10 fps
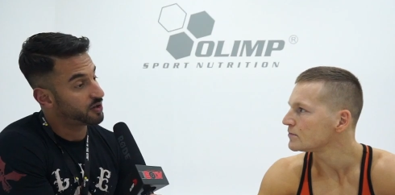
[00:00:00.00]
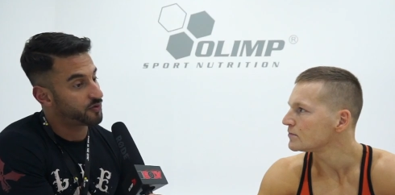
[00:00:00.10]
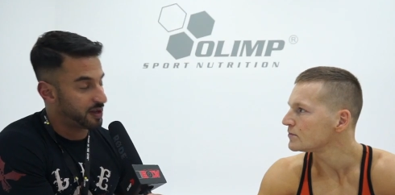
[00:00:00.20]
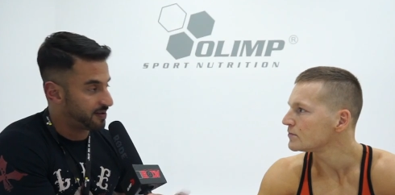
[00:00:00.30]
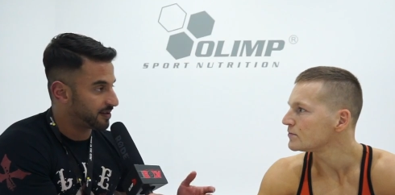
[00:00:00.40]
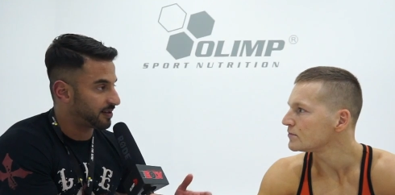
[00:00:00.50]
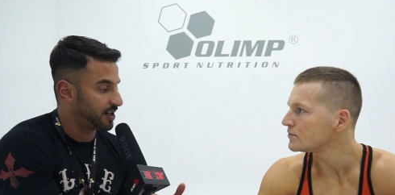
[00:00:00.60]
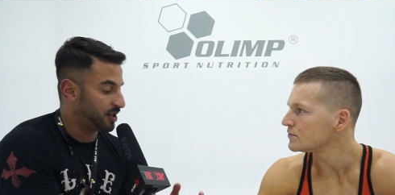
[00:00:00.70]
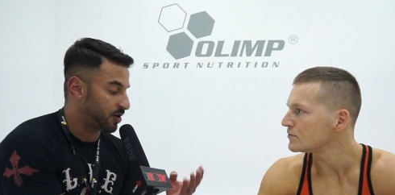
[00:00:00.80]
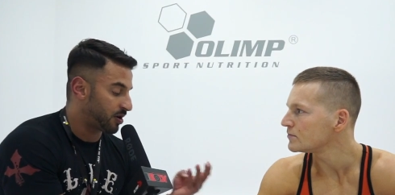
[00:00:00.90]
Speaker 1: done
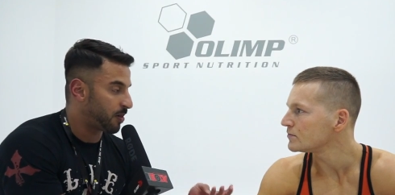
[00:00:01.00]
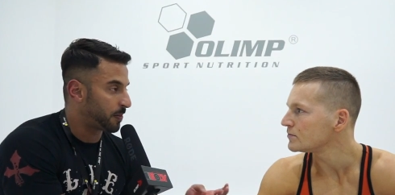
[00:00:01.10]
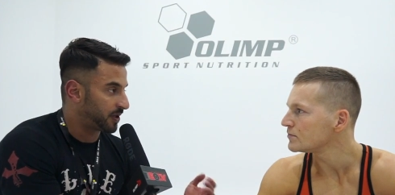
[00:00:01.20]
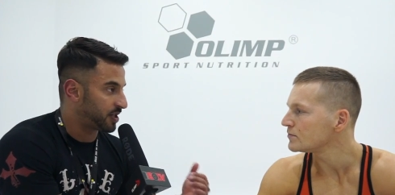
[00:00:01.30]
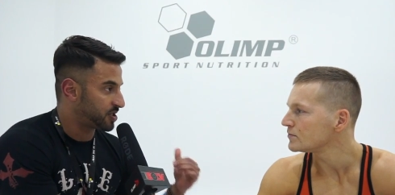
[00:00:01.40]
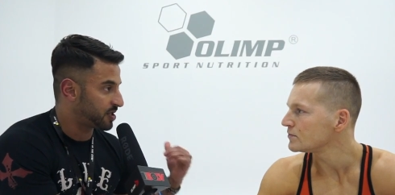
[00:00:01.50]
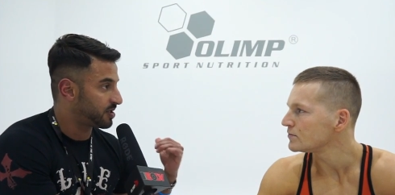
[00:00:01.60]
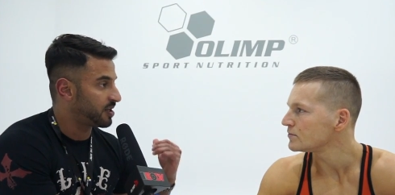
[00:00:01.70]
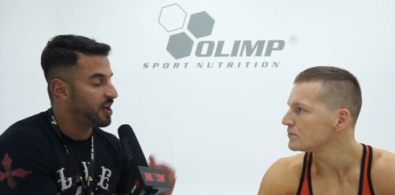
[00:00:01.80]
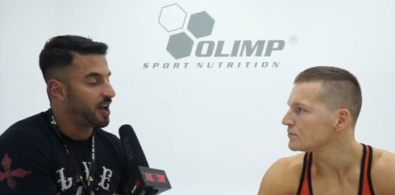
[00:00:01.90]
recently, your
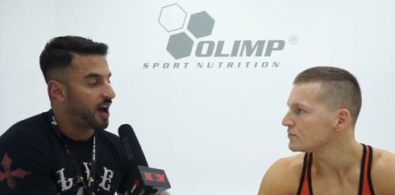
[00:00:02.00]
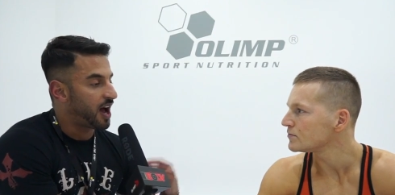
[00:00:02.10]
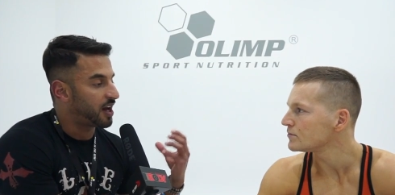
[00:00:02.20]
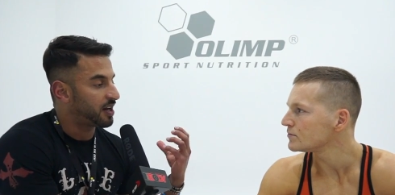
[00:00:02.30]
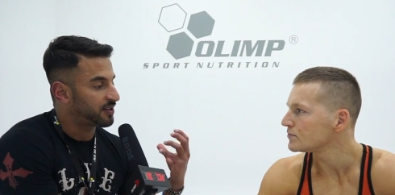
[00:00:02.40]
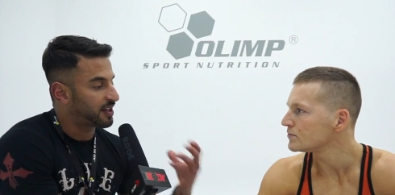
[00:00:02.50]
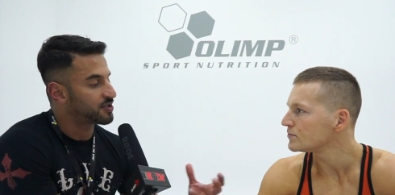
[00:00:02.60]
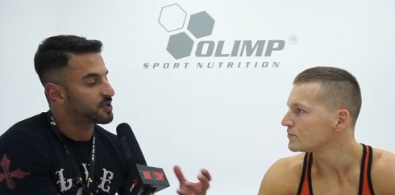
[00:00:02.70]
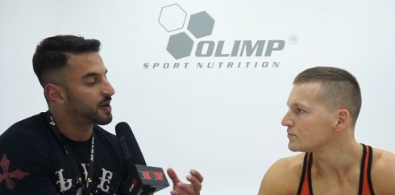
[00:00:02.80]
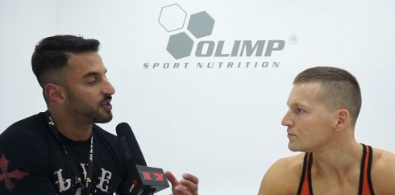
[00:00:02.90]
competition, and tell
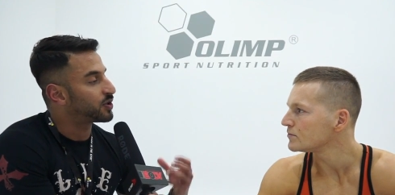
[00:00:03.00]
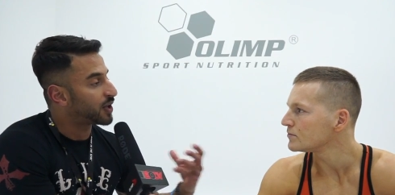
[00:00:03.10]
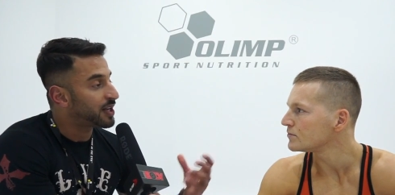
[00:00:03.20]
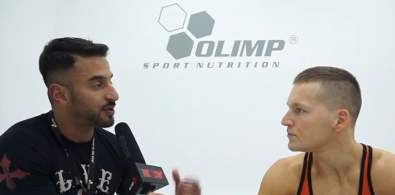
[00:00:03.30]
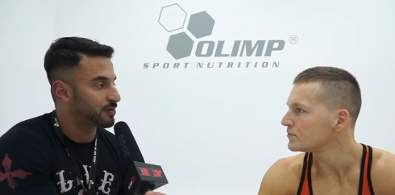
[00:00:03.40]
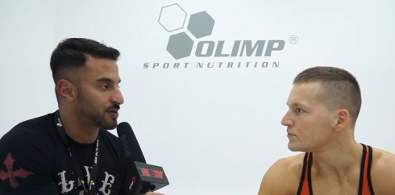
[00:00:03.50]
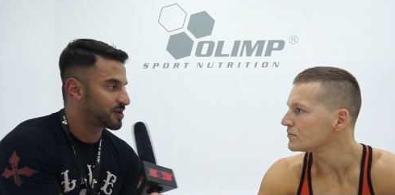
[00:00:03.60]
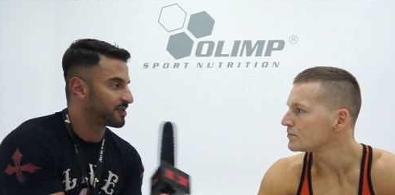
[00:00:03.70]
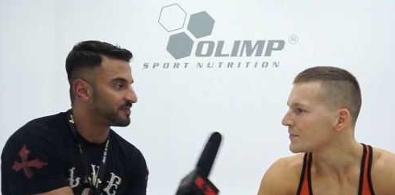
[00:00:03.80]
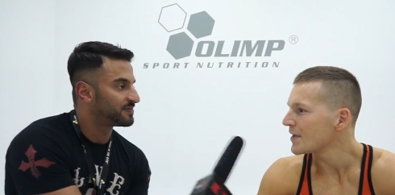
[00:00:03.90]
us about your
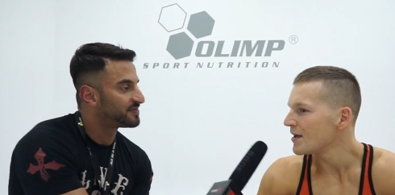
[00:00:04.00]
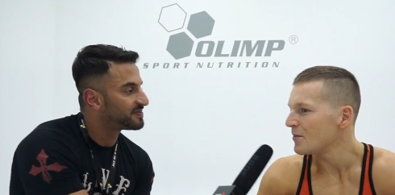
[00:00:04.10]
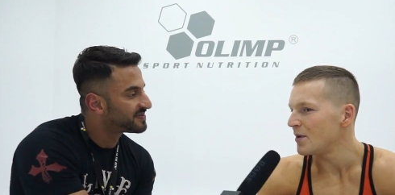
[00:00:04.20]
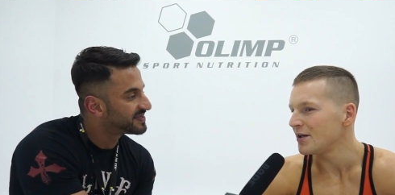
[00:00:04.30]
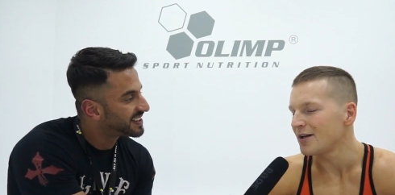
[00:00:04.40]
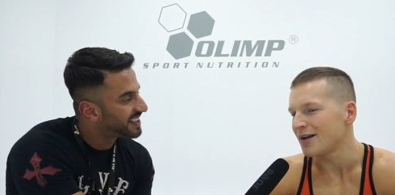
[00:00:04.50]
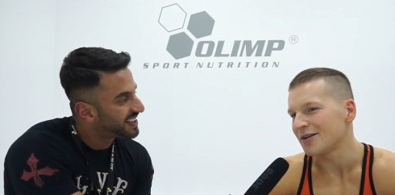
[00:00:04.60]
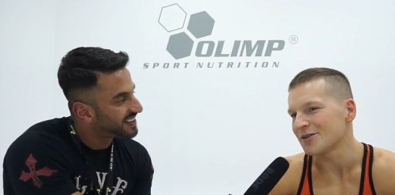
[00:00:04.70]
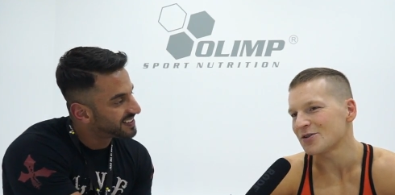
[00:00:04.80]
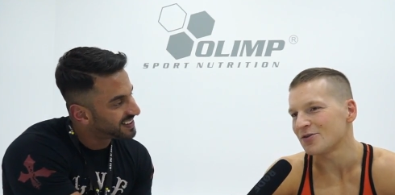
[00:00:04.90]
titles.
Speaker 2: My
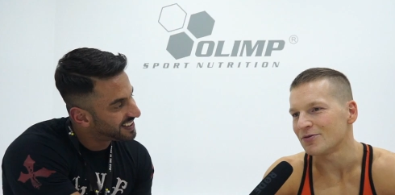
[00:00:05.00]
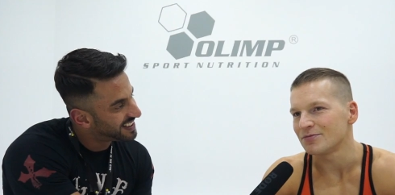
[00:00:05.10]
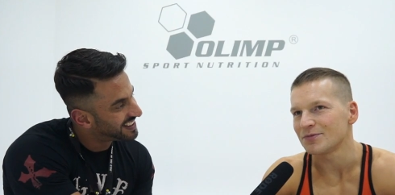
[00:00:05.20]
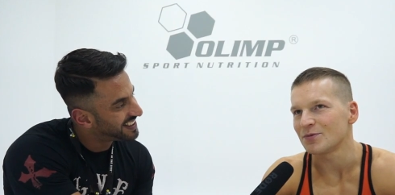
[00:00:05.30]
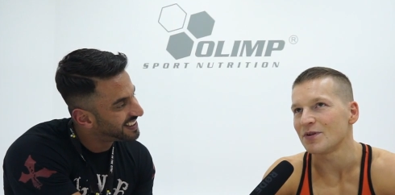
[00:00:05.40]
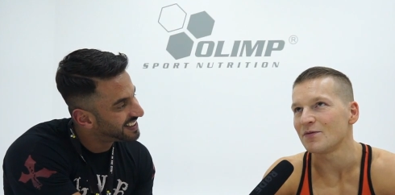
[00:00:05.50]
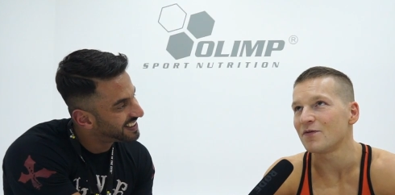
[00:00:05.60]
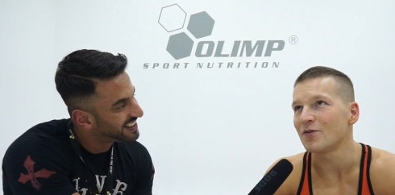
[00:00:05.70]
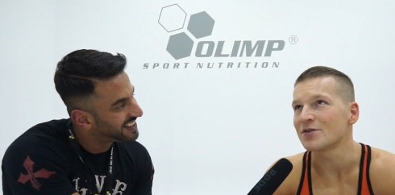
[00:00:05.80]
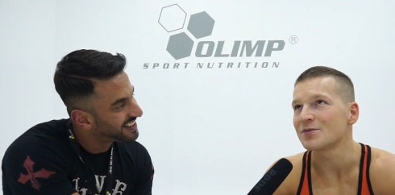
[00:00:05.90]
title. So the
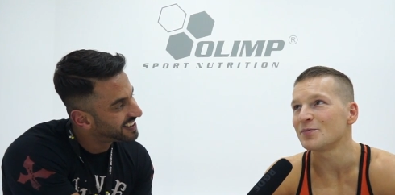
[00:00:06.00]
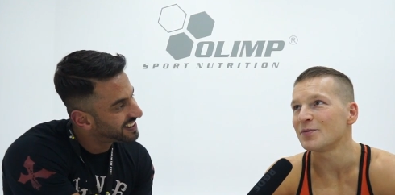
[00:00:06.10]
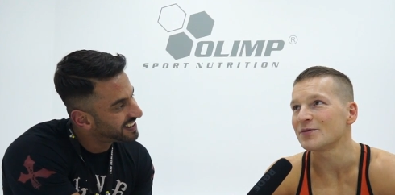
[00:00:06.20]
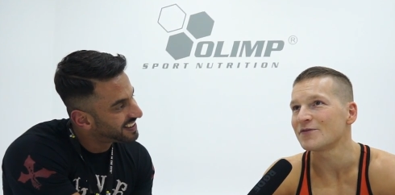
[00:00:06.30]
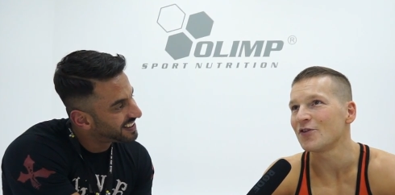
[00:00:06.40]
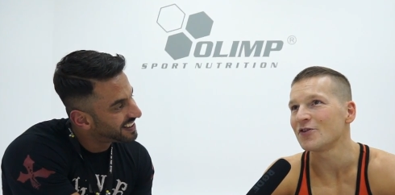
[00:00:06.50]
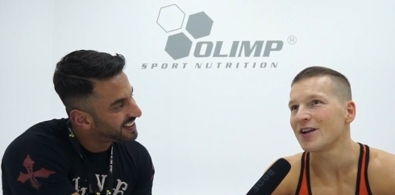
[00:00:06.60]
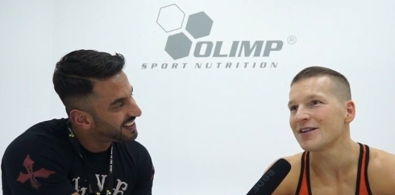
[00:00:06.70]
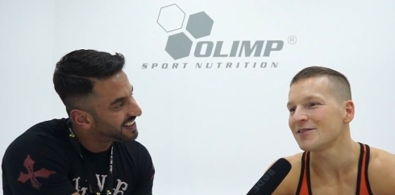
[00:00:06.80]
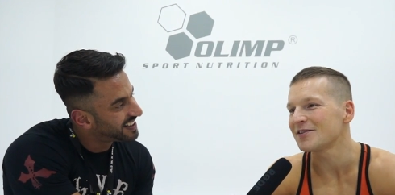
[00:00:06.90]
first four
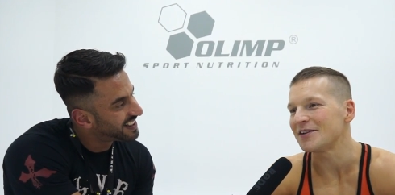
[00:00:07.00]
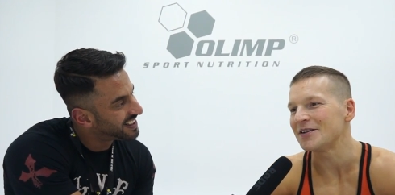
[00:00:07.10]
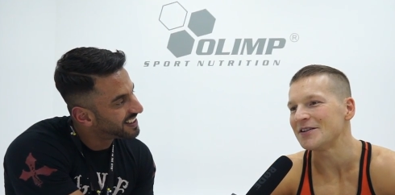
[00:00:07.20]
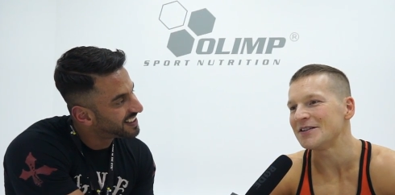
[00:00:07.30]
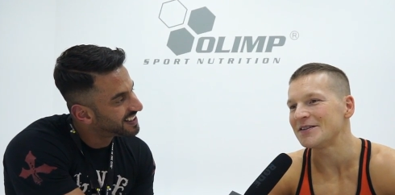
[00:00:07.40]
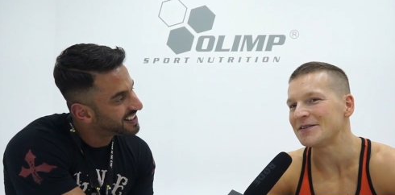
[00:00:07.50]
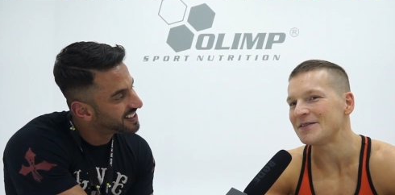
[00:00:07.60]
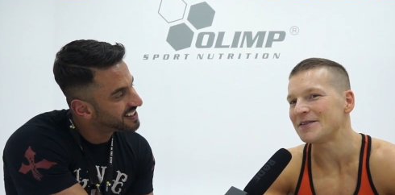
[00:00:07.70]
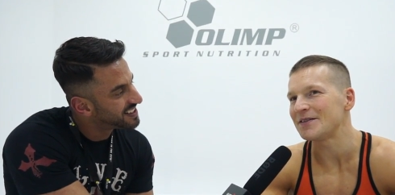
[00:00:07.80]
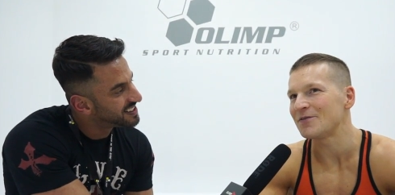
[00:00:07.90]
titles it
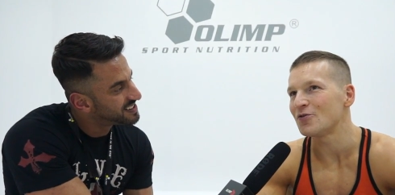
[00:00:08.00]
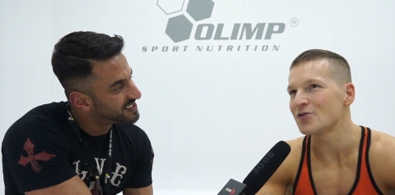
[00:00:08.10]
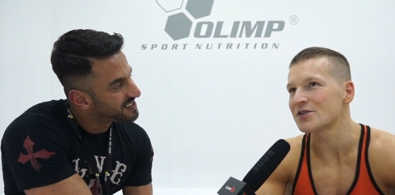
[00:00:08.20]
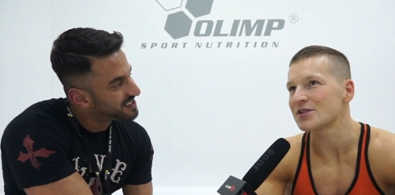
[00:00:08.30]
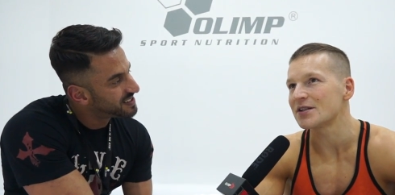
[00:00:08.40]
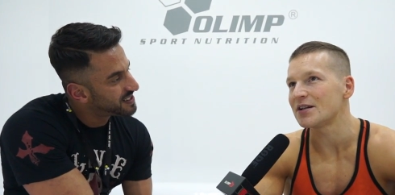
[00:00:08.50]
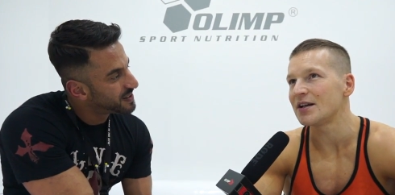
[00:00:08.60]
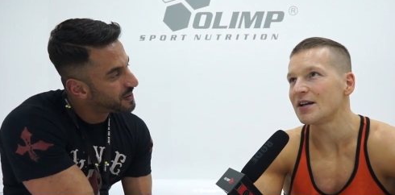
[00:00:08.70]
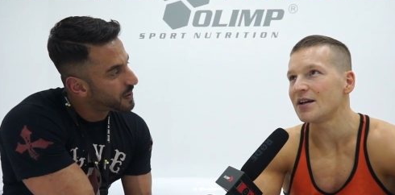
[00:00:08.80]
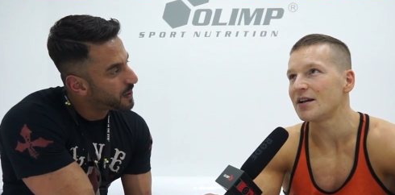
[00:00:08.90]
was
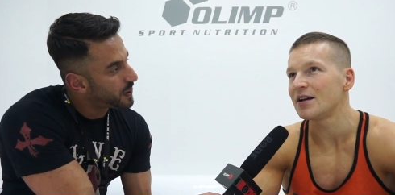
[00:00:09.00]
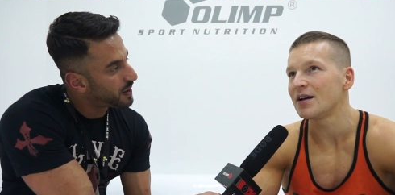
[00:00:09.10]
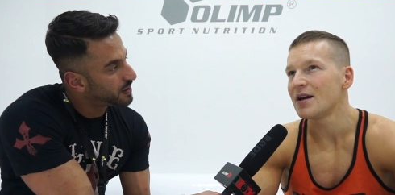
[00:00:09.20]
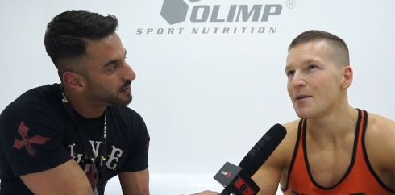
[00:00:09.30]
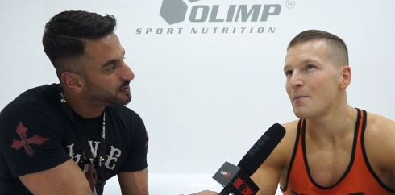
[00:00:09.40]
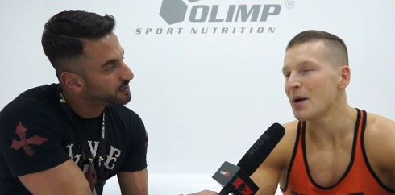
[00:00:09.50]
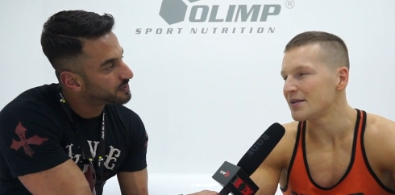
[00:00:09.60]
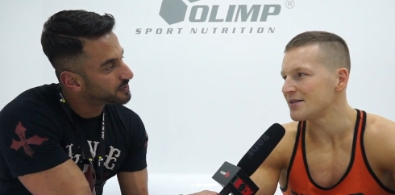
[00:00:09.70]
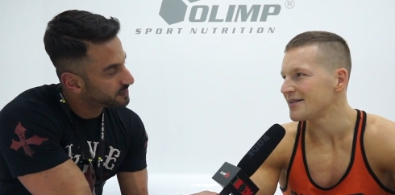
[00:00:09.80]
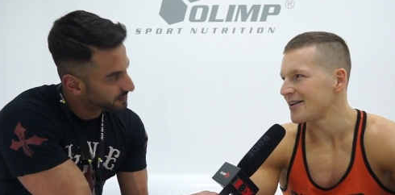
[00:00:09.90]
uh, Baltic